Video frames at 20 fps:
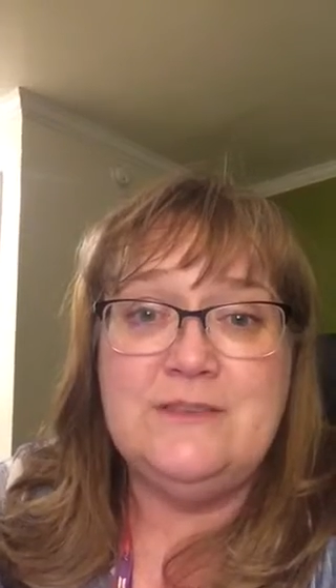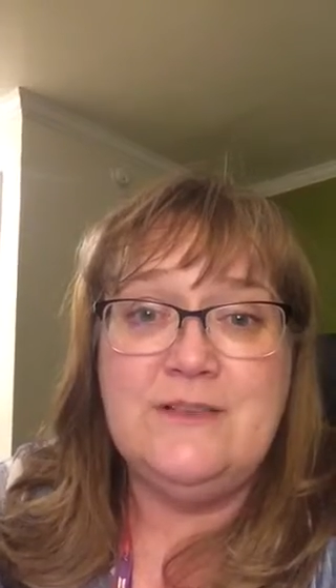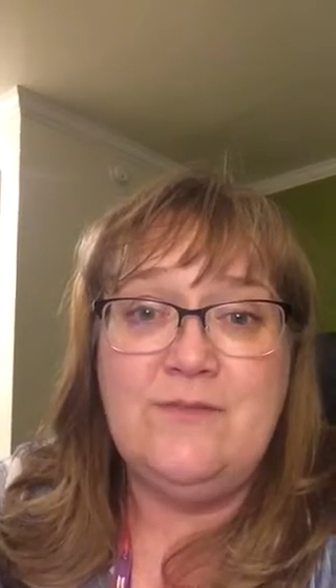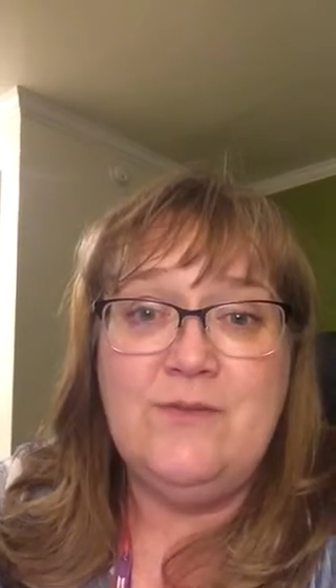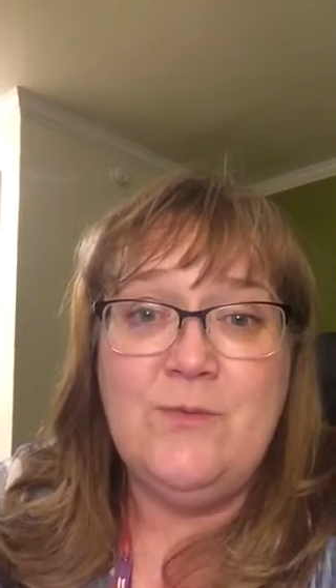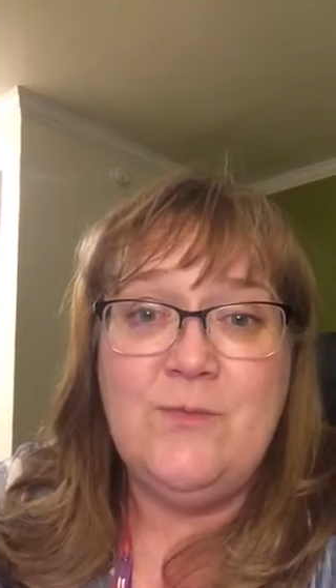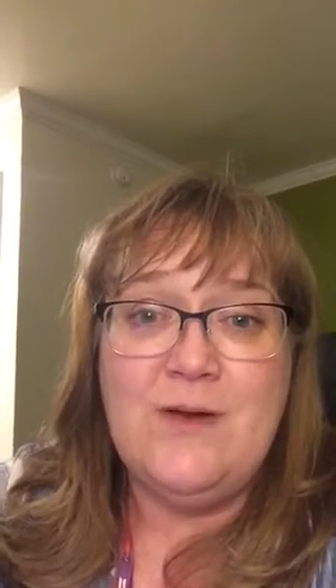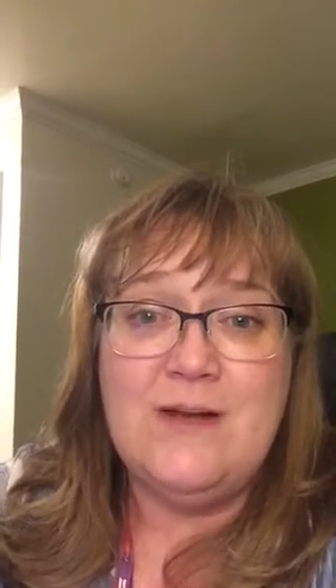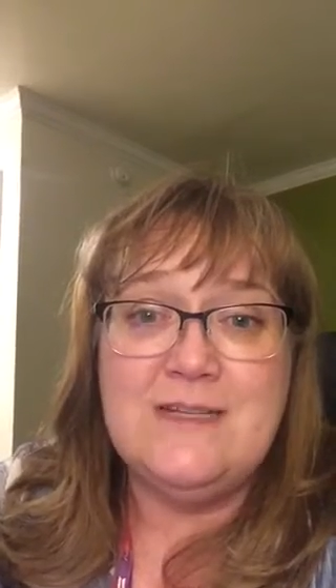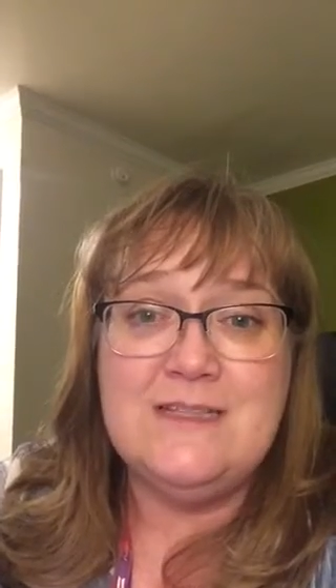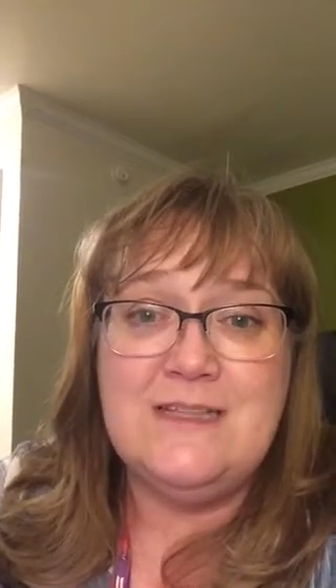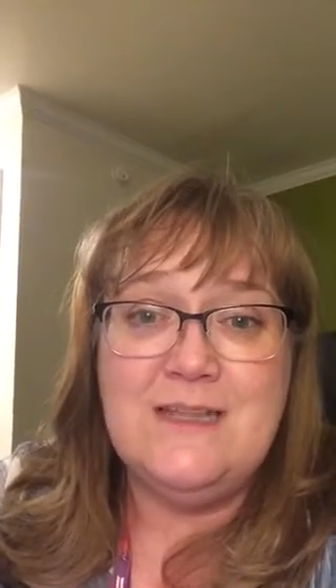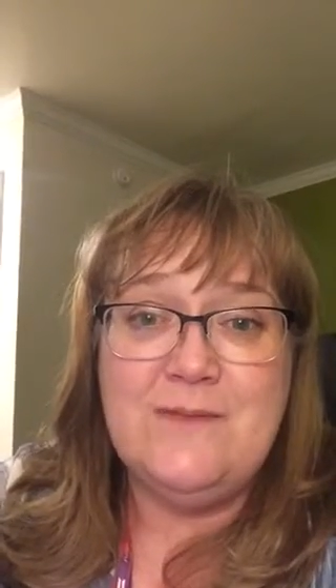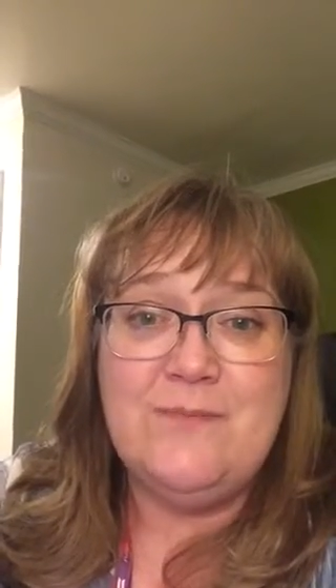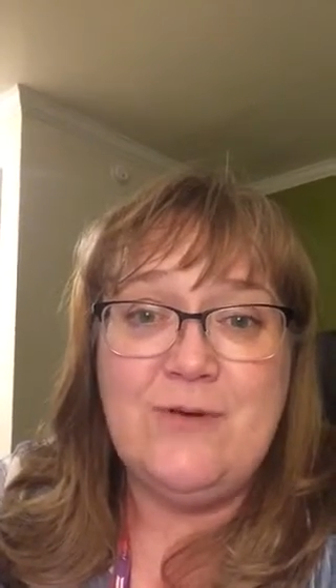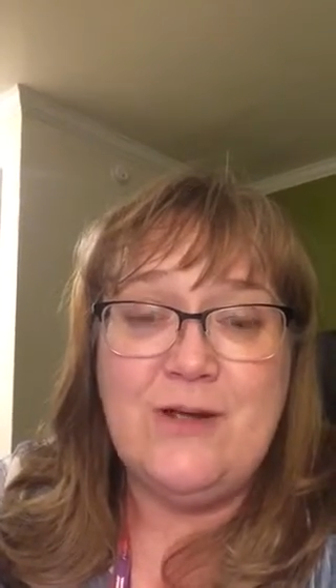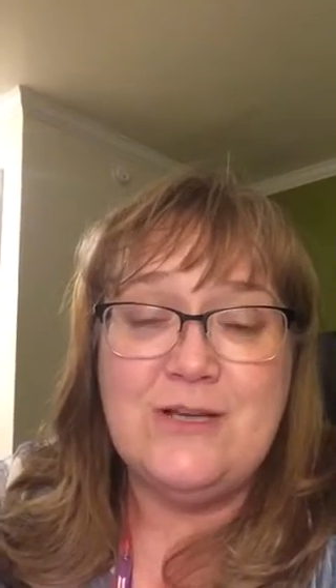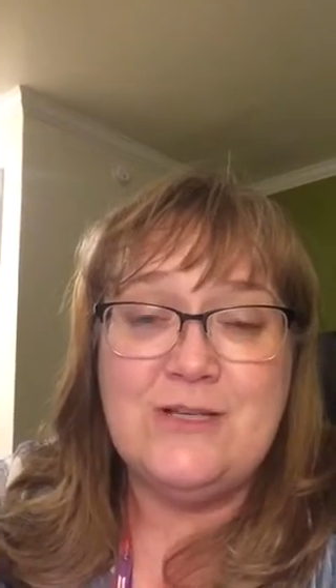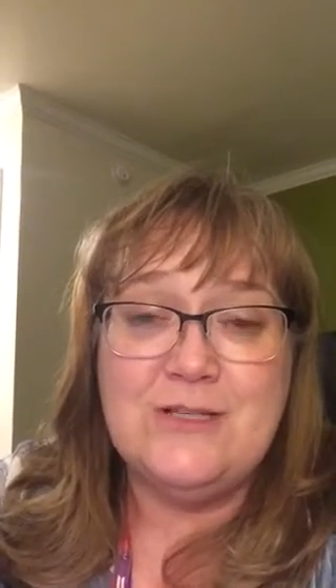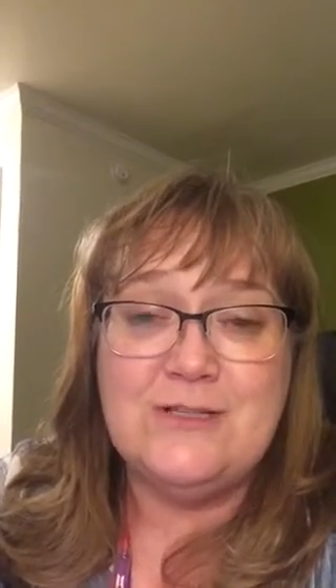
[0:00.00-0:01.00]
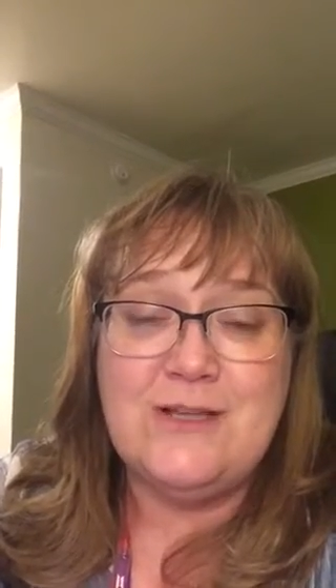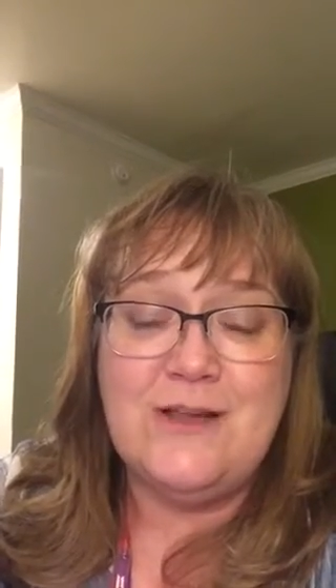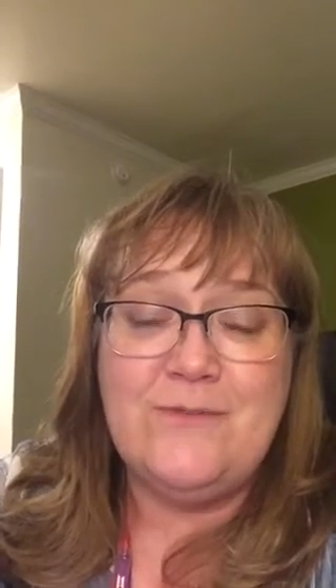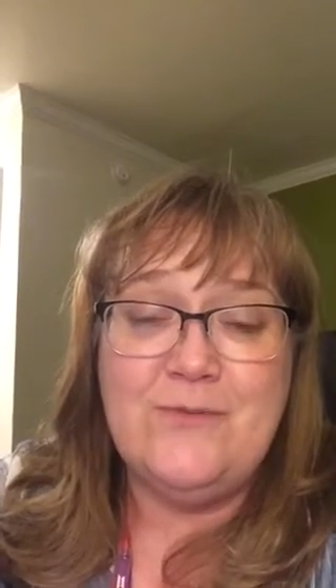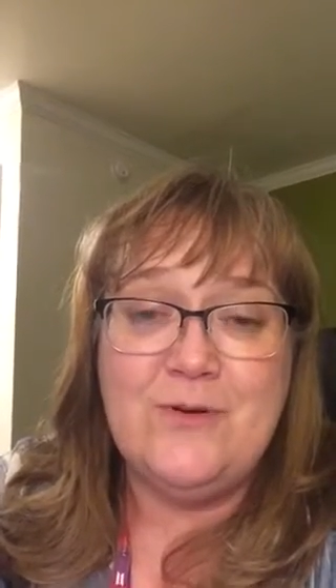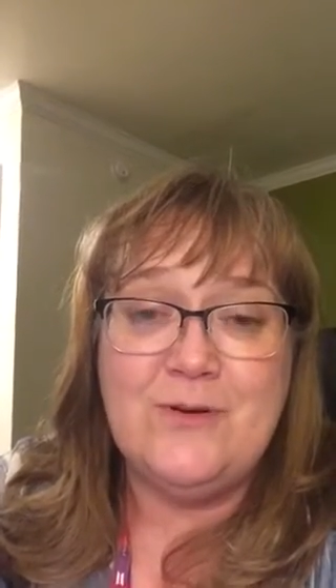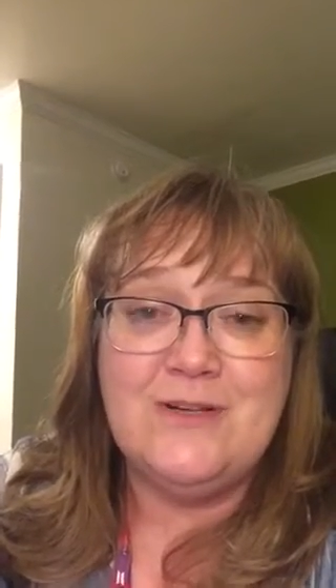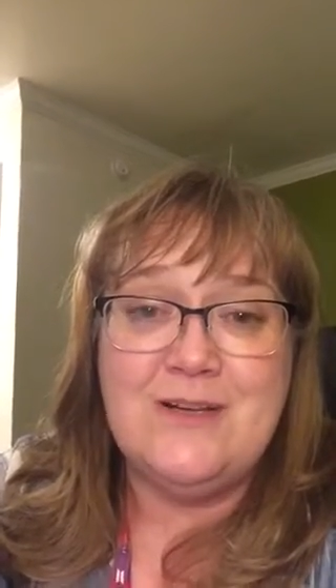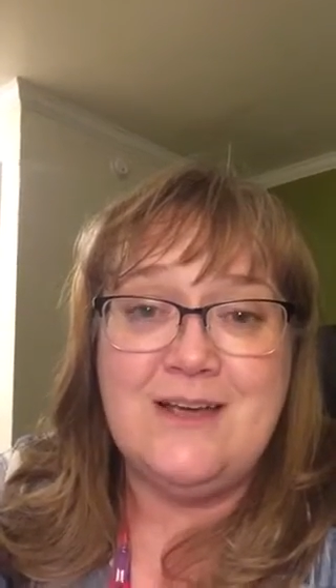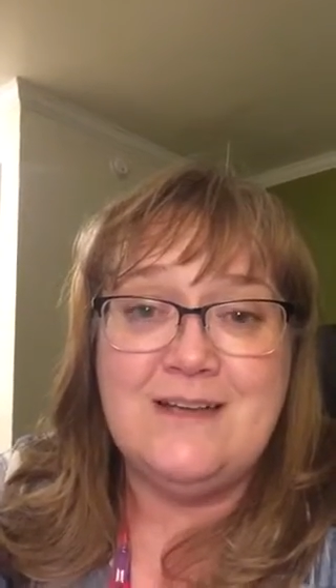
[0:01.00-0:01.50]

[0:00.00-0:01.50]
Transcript: if you want to see the projects I've worked